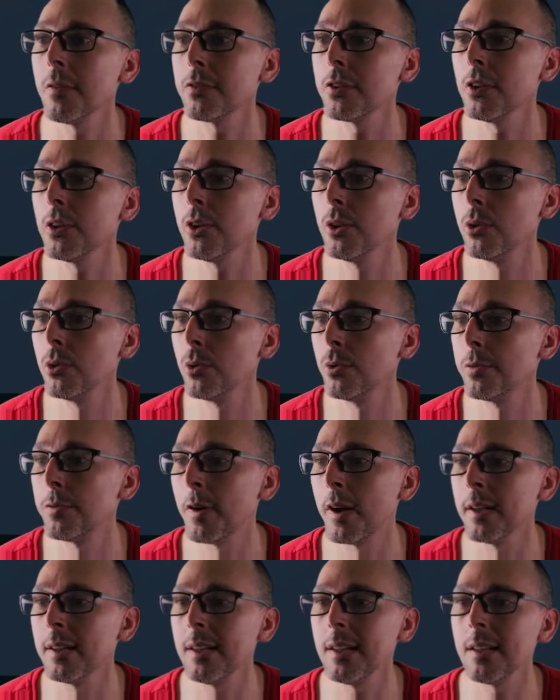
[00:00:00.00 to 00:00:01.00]
after you
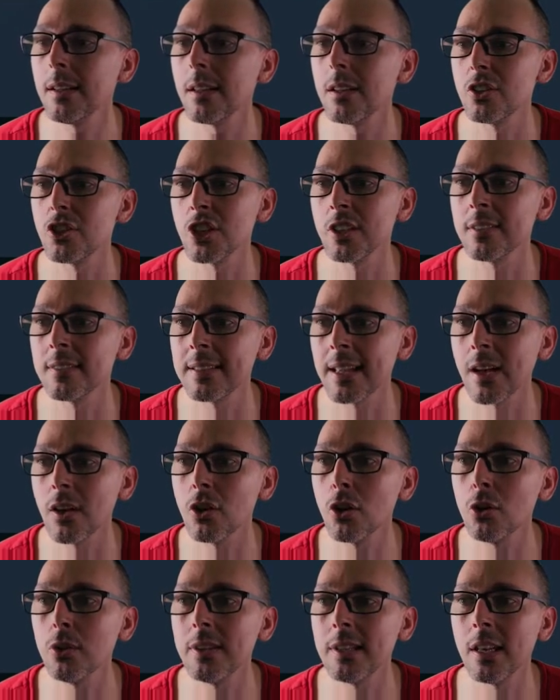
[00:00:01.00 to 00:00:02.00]
find it, just
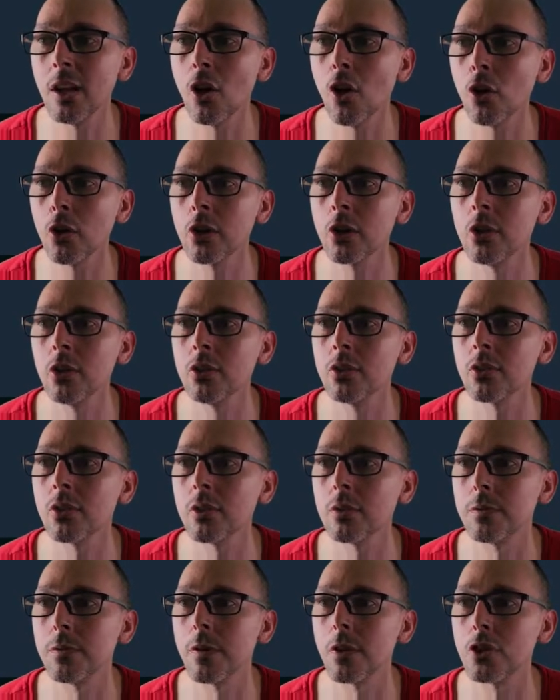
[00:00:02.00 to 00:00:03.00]
download the Oculus
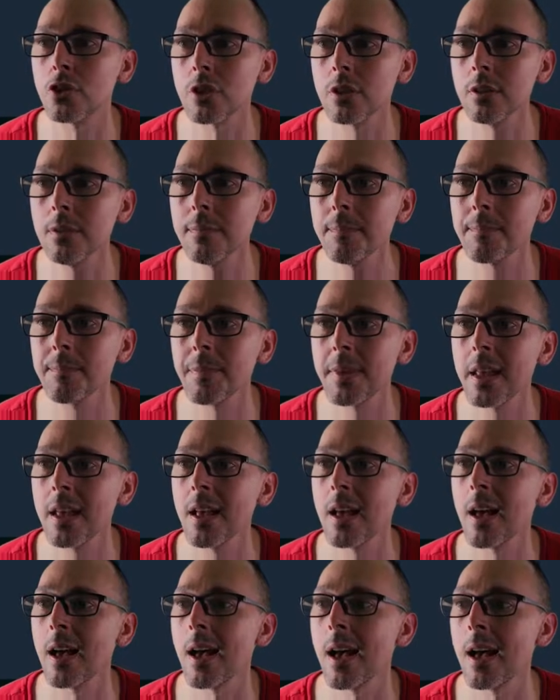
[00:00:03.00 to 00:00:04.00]
version.
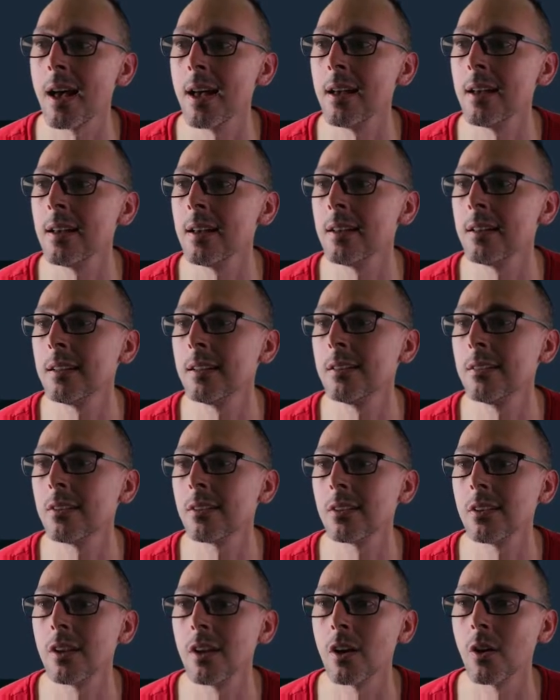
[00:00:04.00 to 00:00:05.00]
And
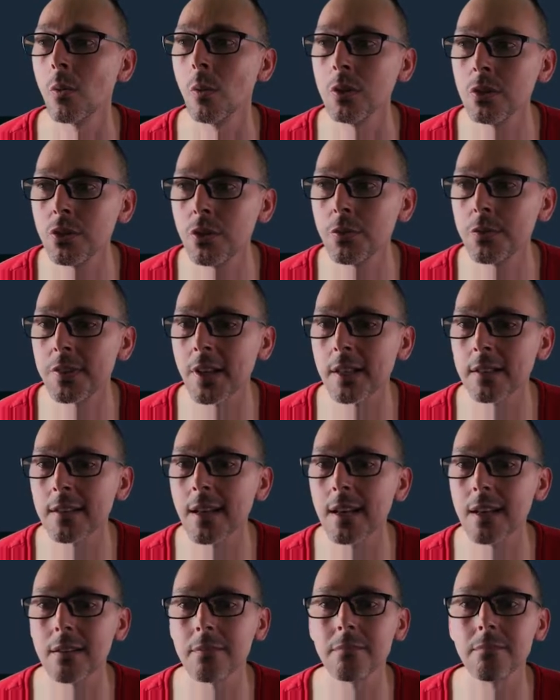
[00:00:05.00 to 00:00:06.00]
once you've done
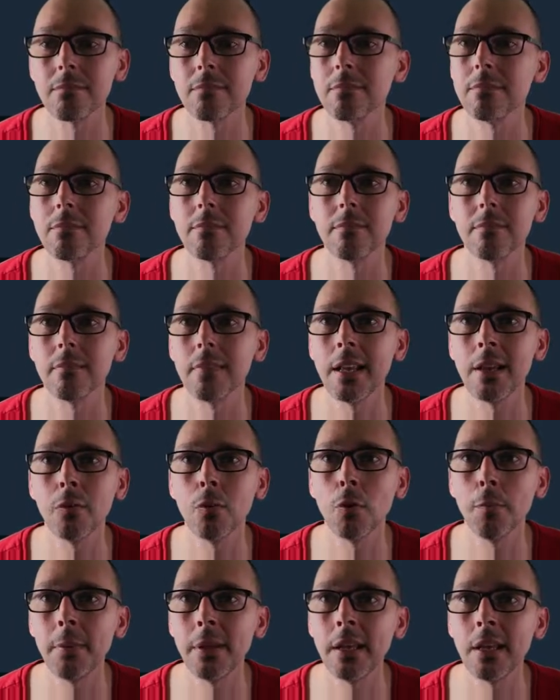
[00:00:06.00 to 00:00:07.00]
that, it
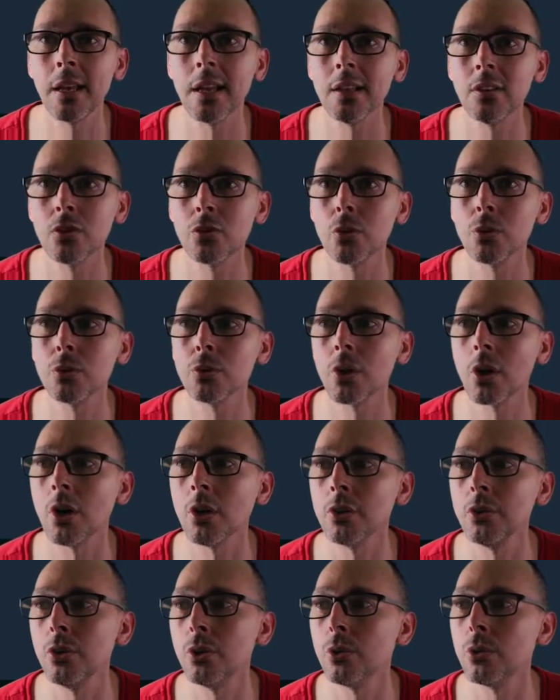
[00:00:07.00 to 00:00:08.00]
will be installed
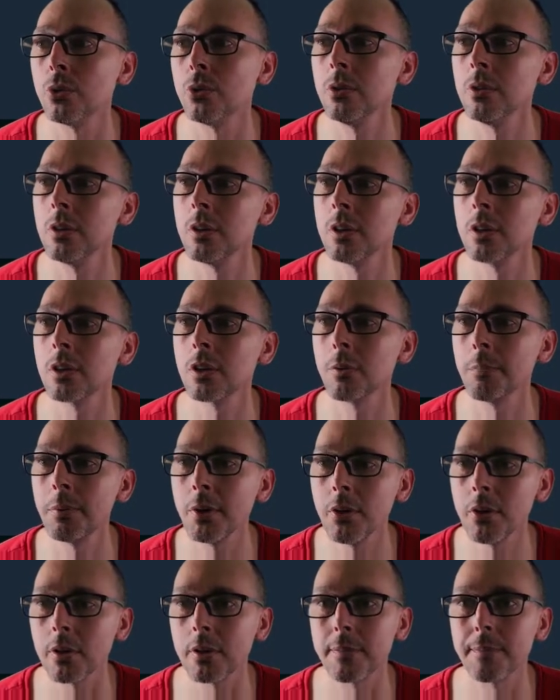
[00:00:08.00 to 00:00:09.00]
on your
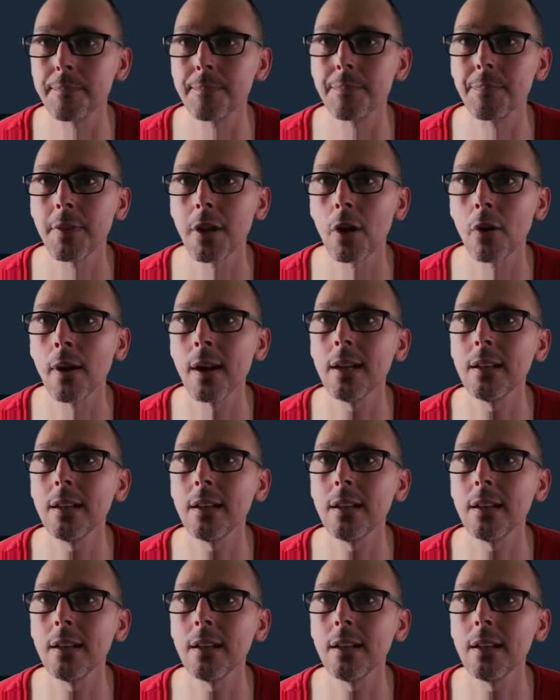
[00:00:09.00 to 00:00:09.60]
computer, all